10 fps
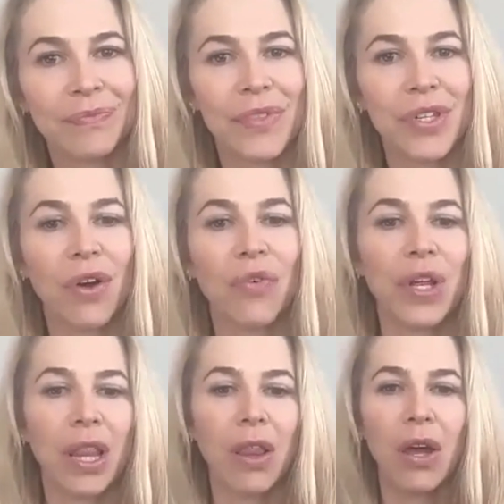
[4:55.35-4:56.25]
So if
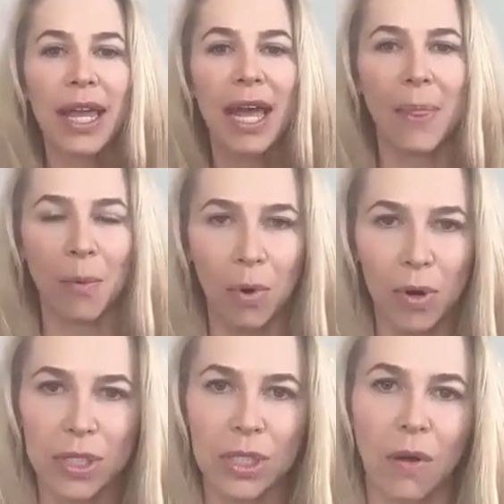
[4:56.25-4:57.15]
we look at the
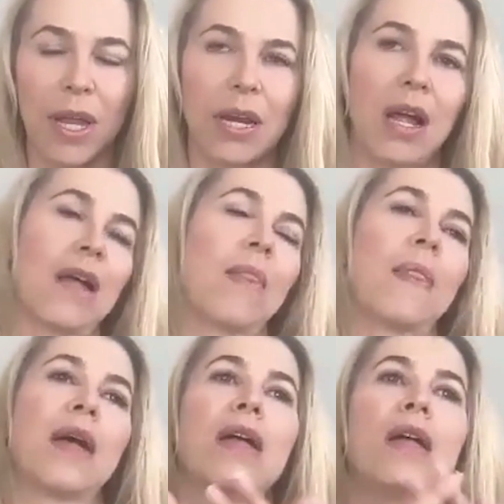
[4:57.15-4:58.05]
wars going
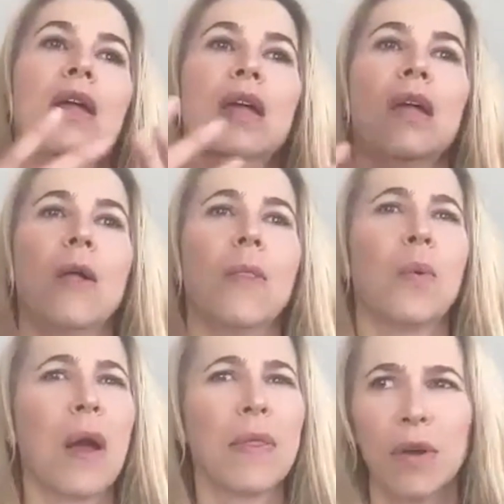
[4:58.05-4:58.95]
on, the
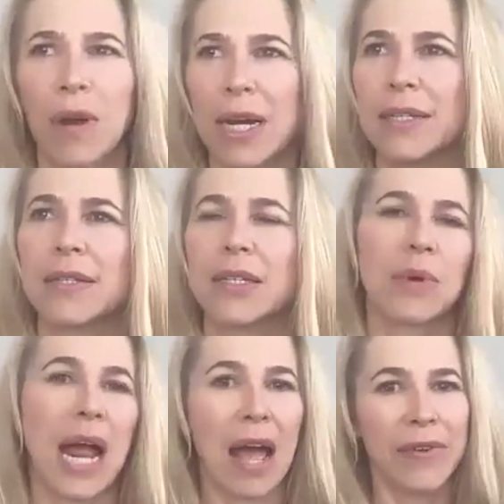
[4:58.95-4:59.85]
weather crises
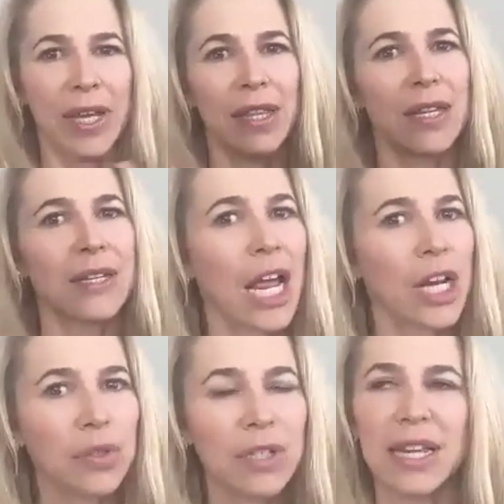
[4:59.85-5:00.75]
we're having, the
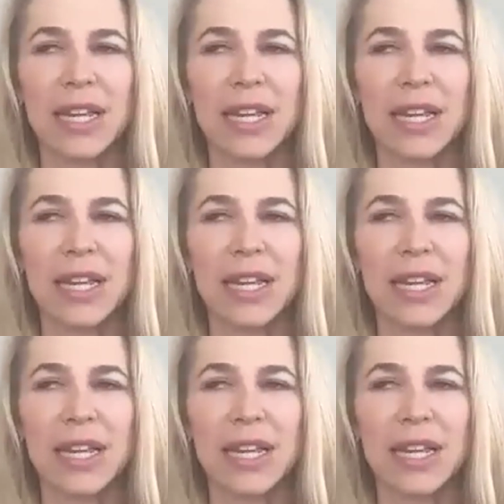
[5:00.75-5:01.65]
natural
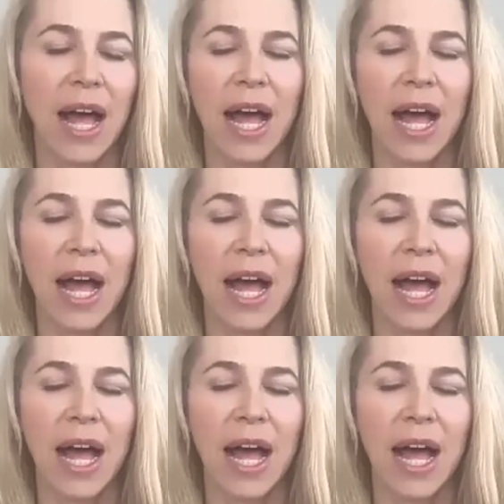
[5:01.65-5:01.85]
disasters,